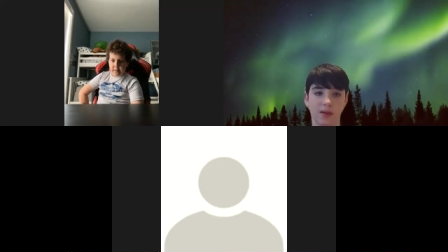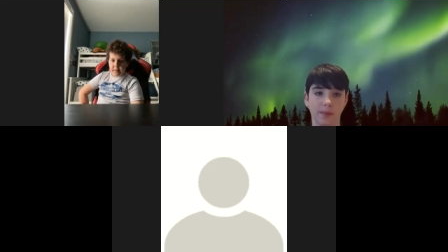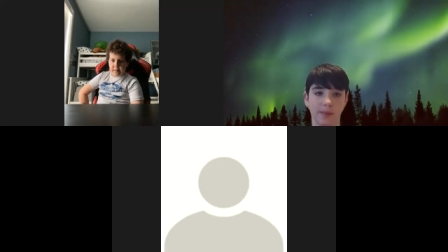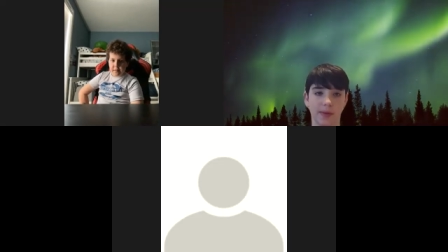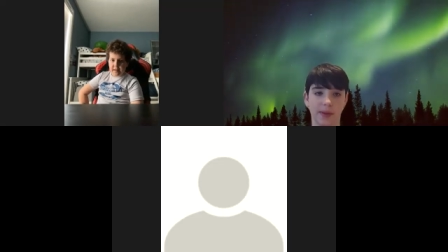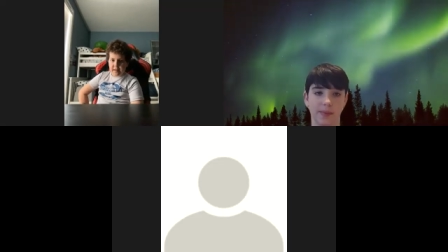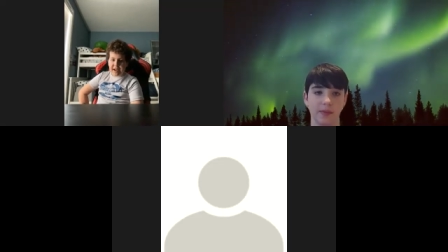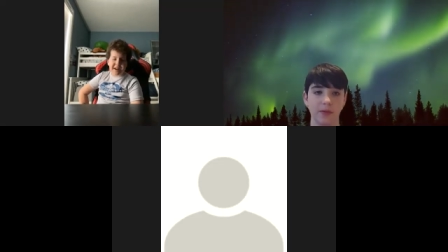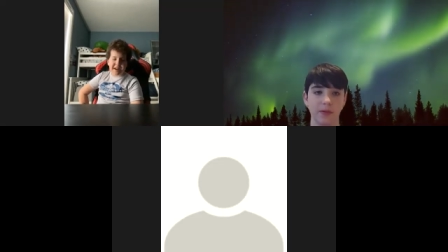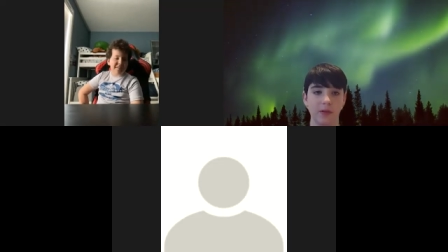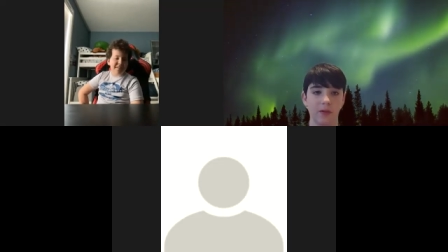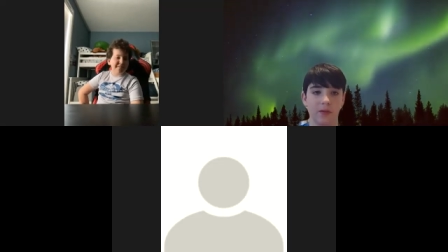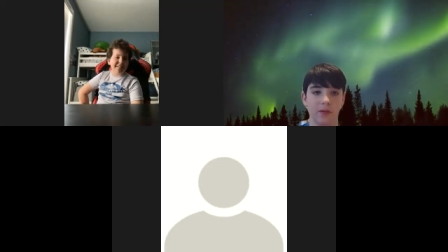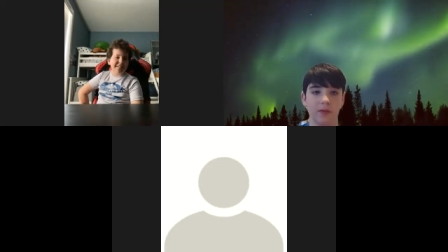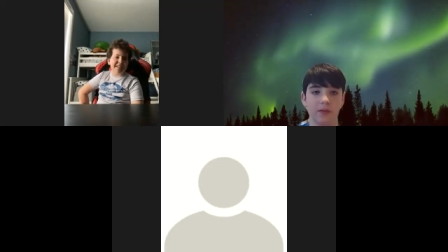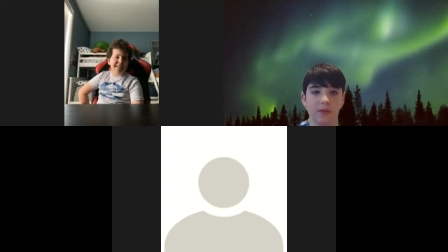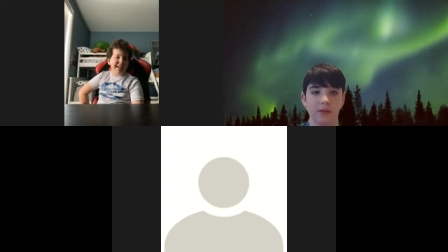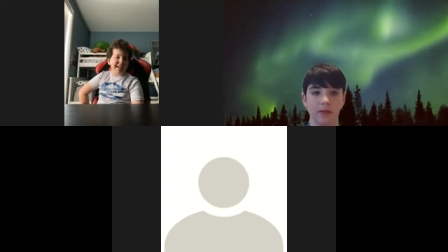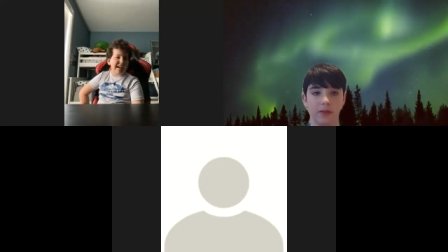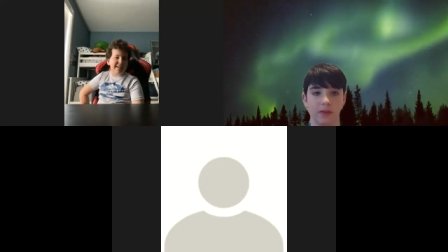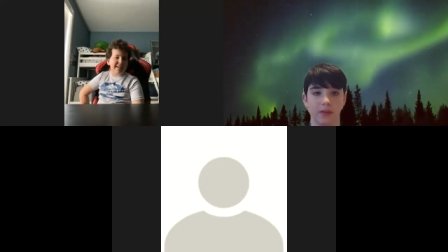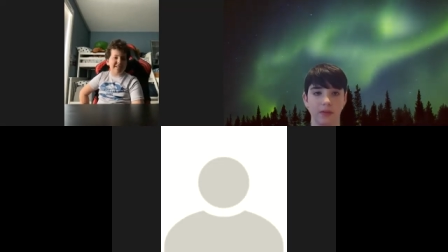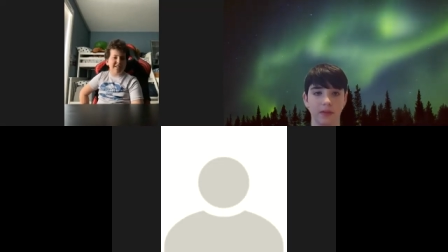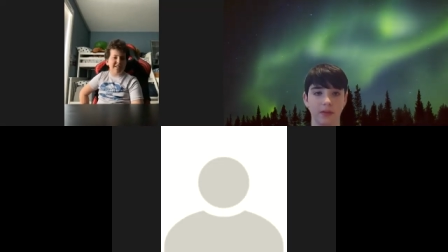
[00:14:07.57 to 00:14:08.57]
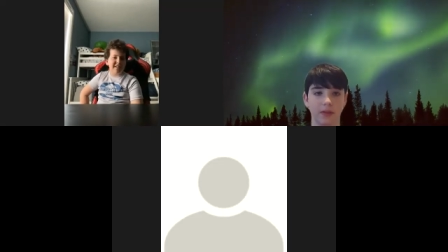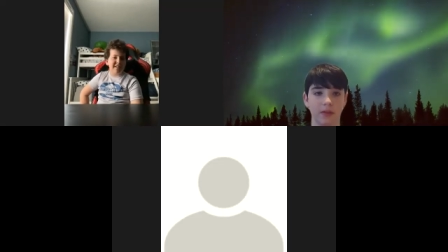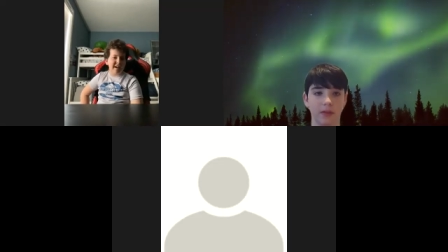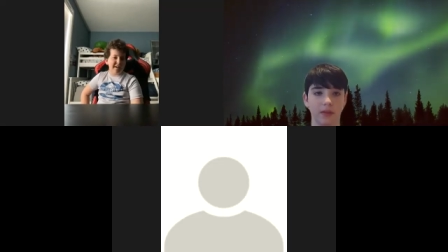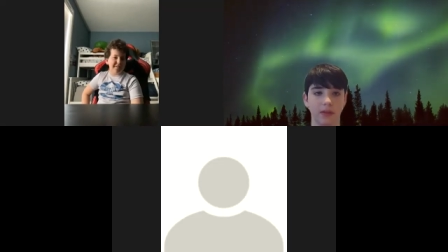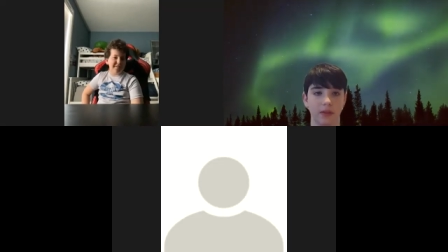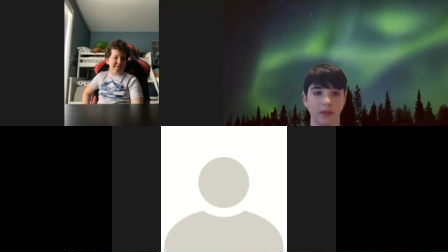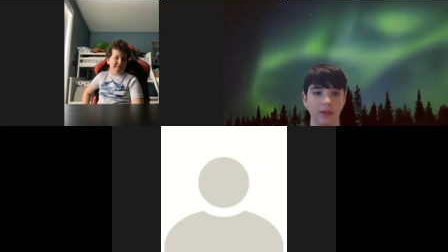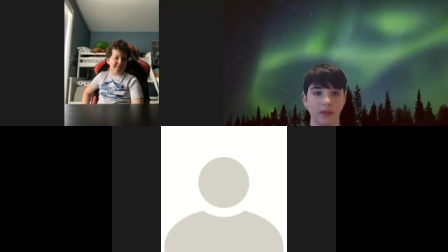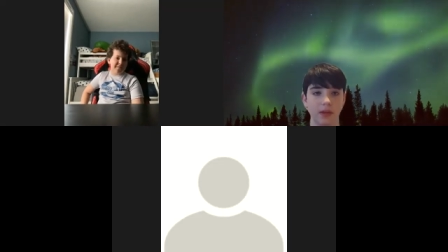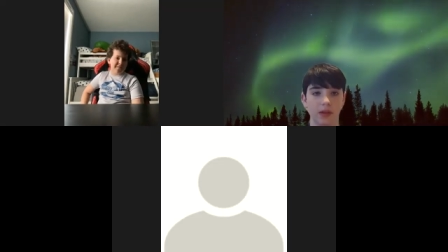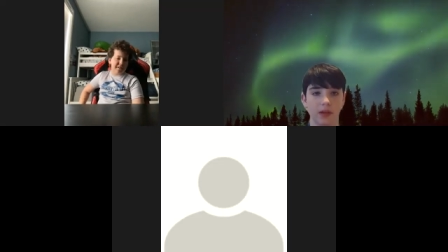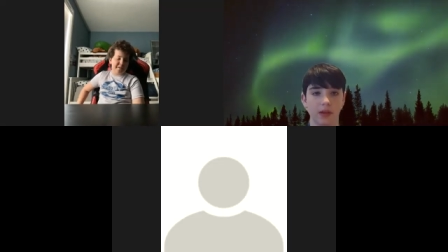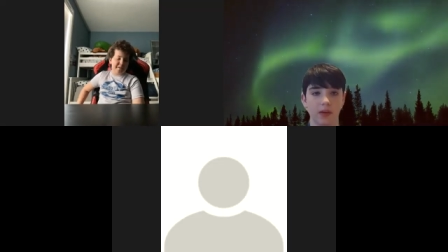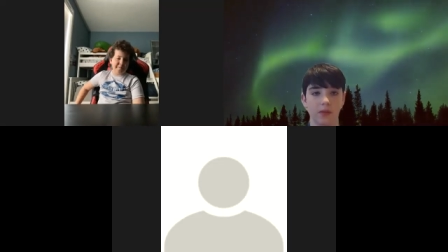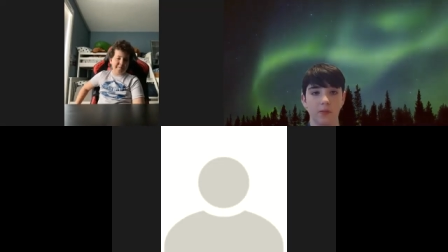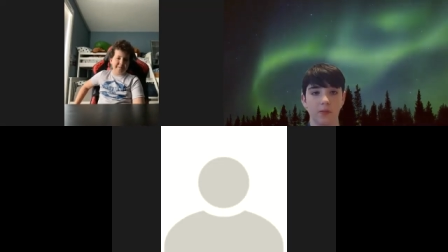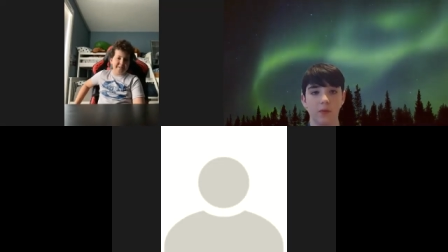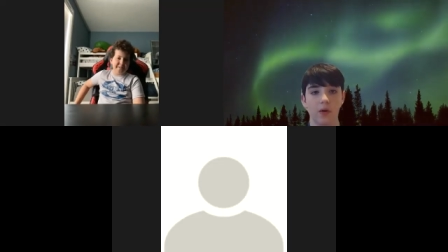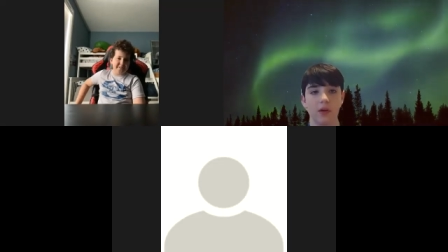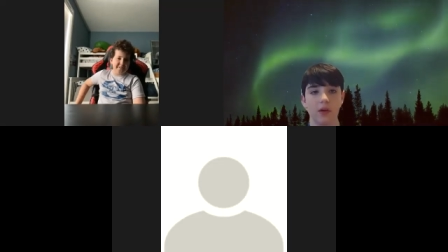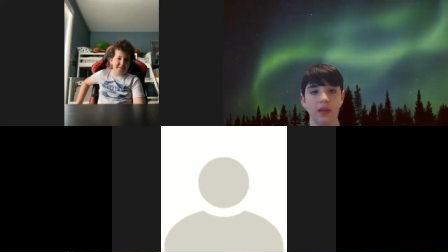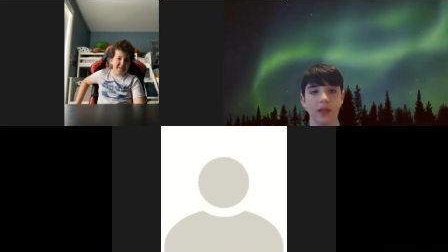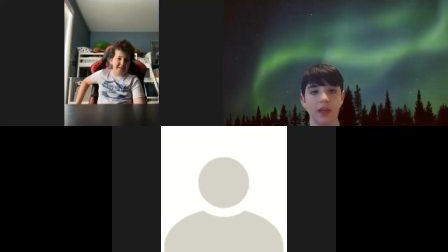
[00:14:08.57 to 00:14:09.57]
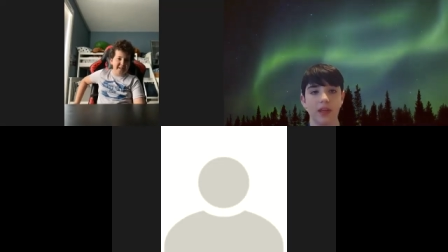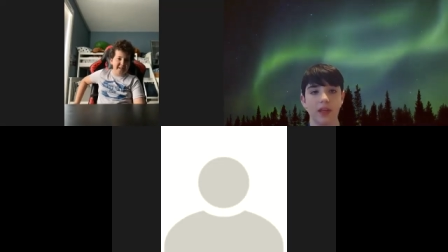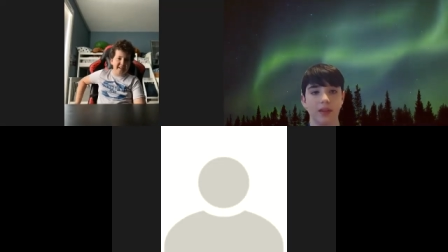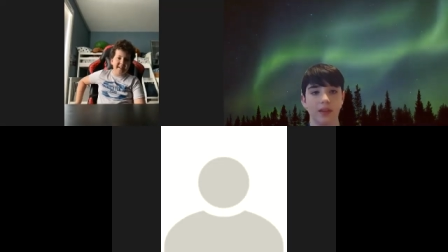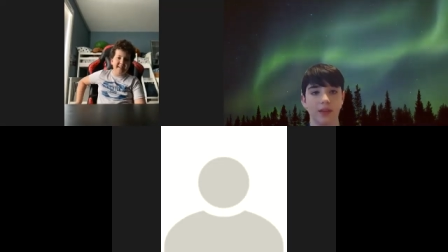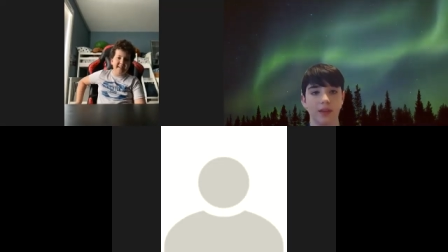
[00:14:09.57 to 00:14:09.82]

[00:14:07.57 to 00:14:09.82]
I don't think axolotls are very mistreated.